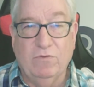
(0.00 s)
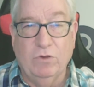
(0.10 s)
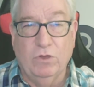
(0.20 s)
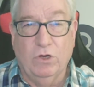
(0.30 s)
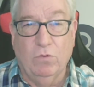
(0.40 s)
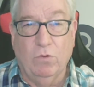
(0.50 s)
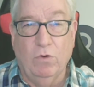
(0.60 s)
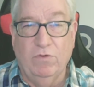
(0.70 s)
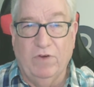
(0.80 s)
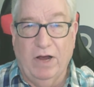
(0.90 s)
the
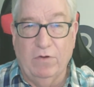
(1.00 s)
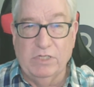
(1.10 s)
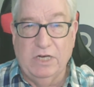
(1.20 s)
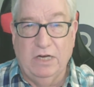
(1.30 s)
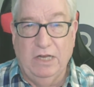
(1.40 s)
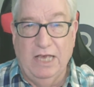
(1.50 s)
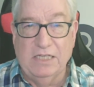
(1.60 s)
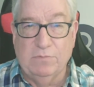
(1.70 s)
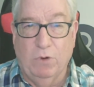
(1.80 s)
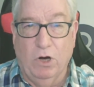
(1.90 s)
coronavirus hit
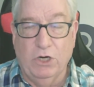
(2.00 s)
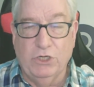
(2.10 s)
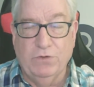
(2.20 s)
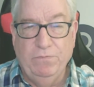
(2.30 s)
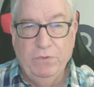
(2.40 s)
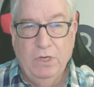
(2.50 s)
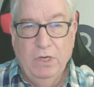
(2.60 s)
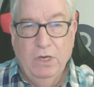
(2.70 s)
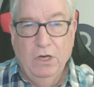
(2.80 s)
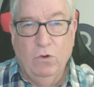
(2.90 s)
last March.
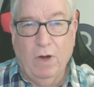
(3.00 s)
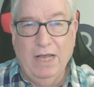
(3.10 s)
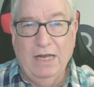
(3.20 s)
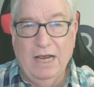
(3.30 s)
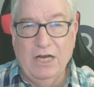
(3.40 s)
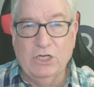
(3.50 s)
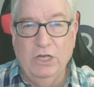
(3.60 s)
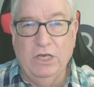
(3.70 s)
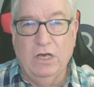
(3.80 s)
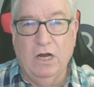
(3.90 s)
Craig and Ashley
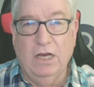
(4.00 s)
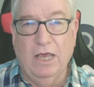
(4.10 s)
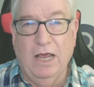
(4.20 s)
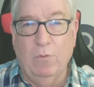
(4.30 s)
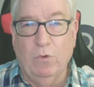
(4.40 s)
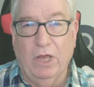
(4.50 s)
Cunningham were like